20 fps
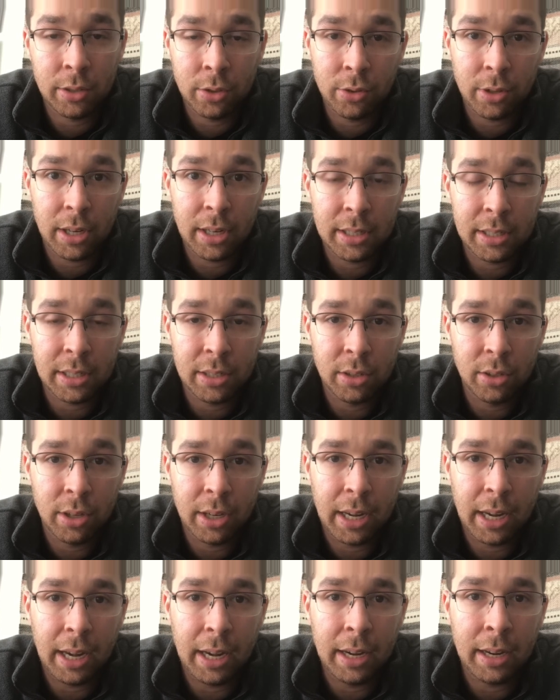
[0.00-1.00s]
Zdrinas is
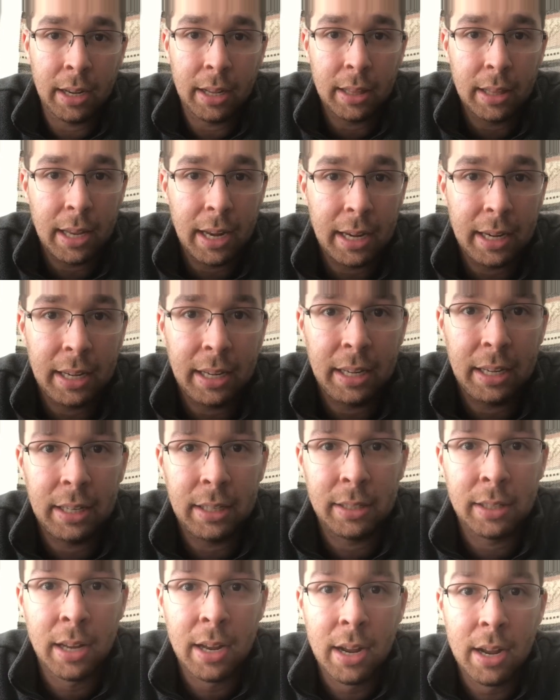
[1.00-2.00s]
looking like
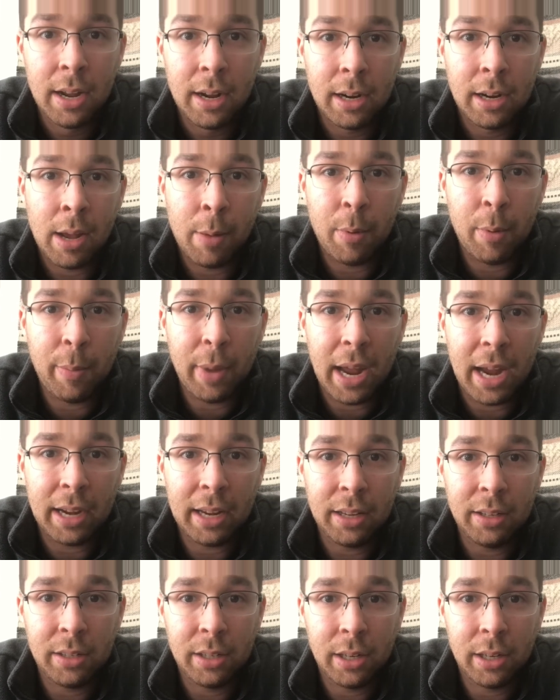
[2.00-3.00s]
he's coming
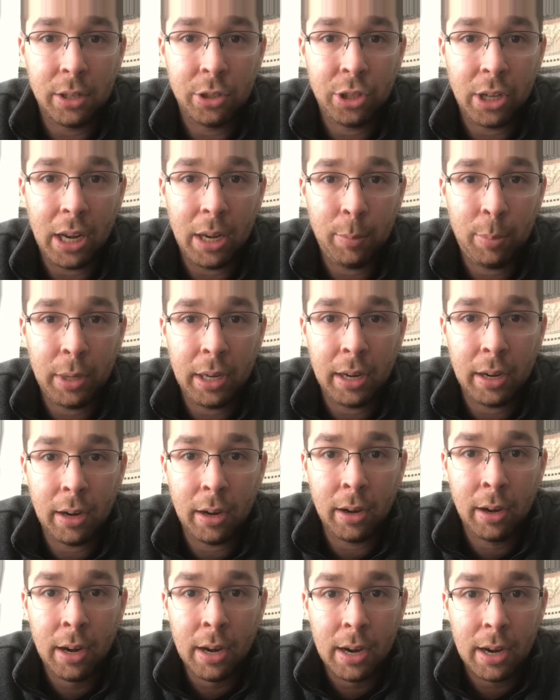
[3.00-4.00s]
back into shape
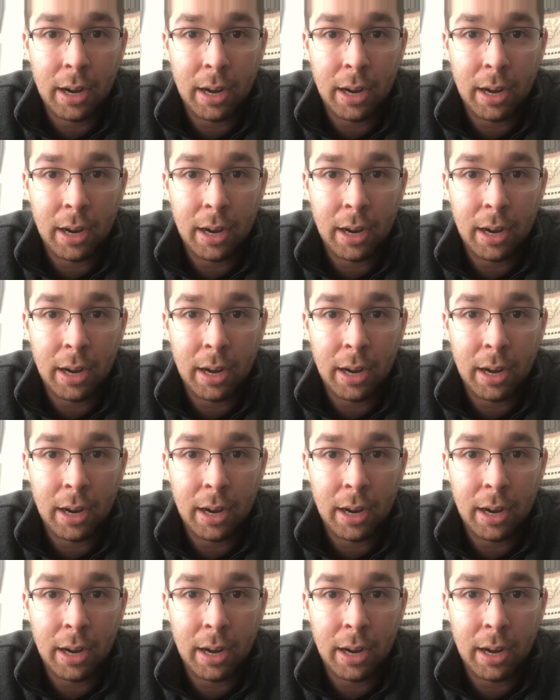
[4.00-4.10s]
here.